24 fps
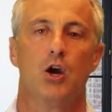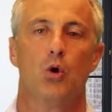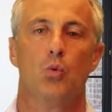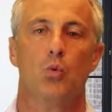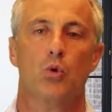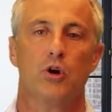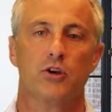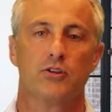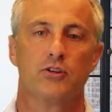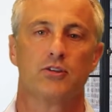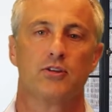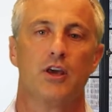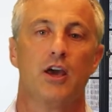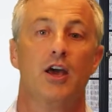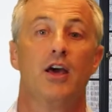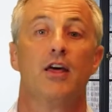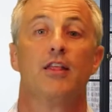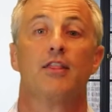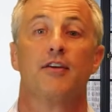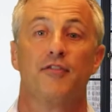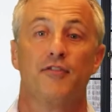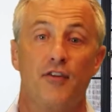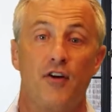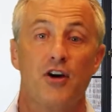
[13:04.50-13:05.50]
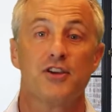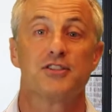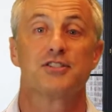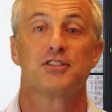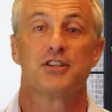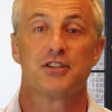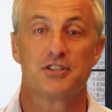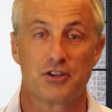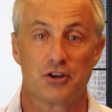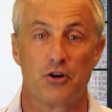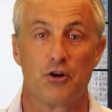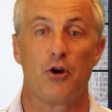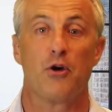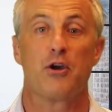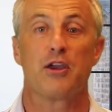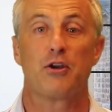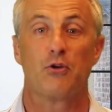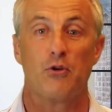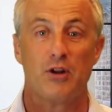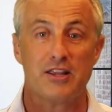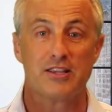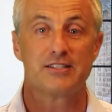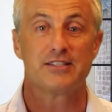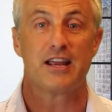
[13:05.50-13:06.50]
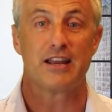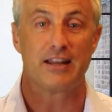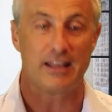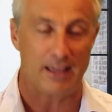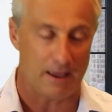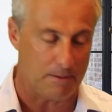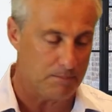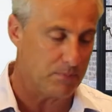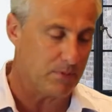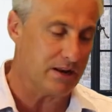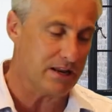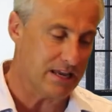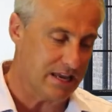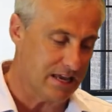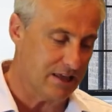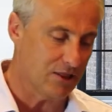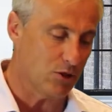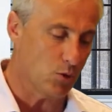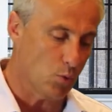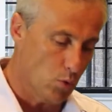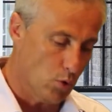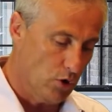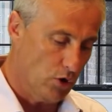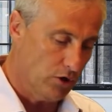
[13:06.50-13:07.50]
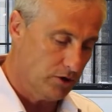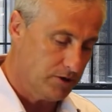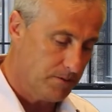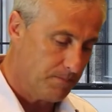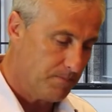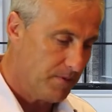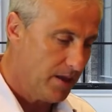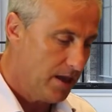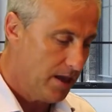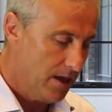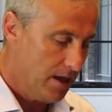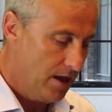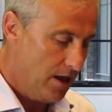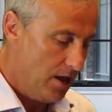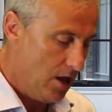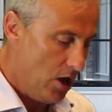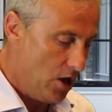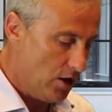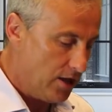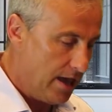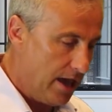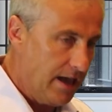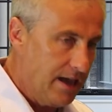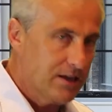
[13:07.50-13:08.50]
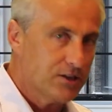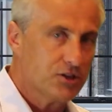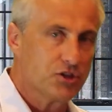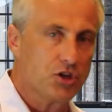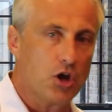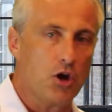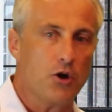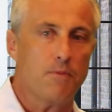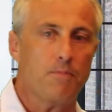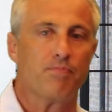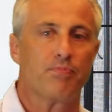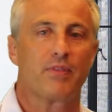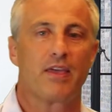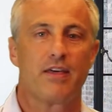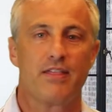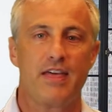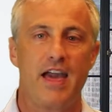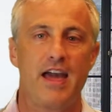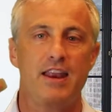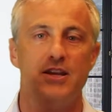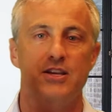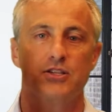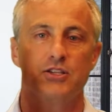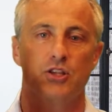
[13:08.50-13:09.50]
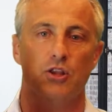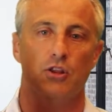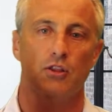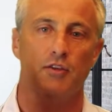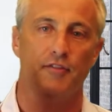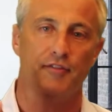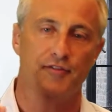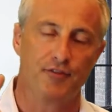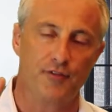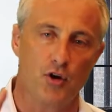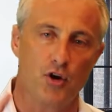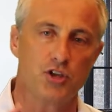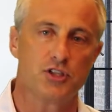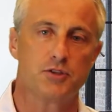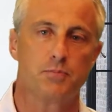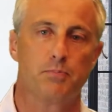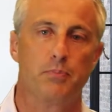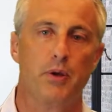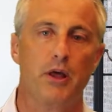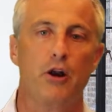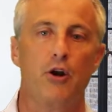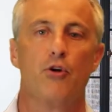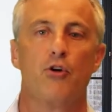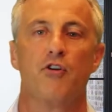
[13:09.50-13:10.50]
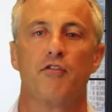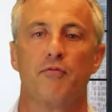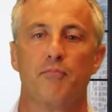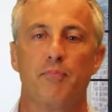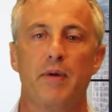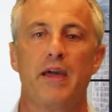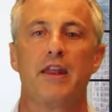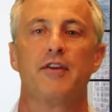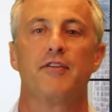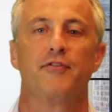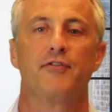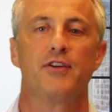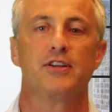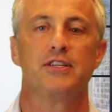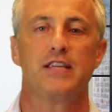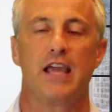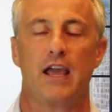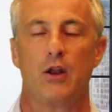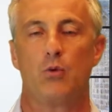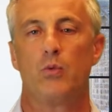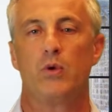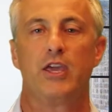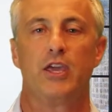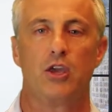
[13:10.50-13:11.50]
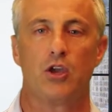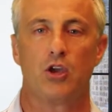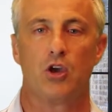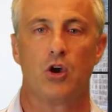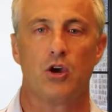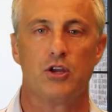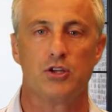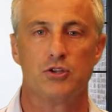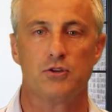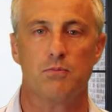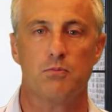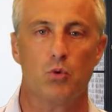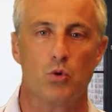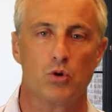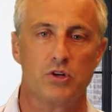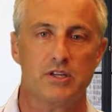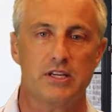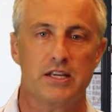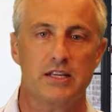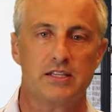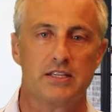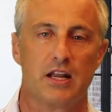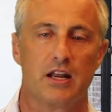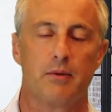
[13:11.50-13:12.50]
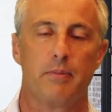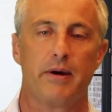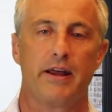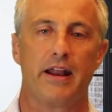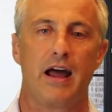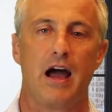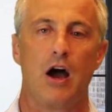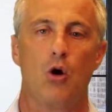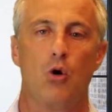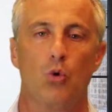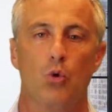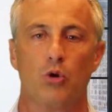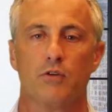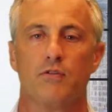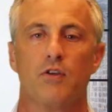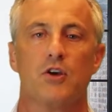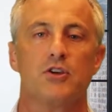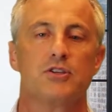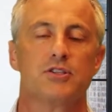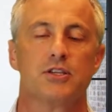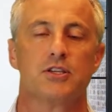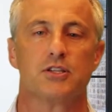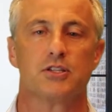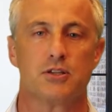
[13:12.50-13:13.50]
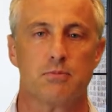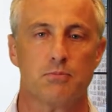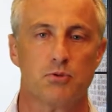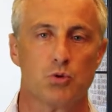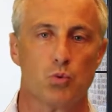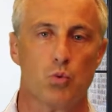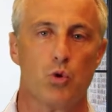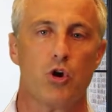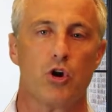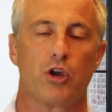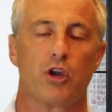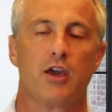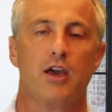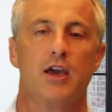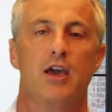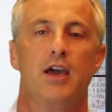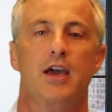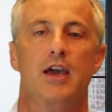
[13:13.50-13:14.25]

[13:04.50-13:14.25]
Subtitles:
with the fastest growing real estate company in the world. Okay, so that is the first pillar of benefit, and we can go into more detail about how all of those systems work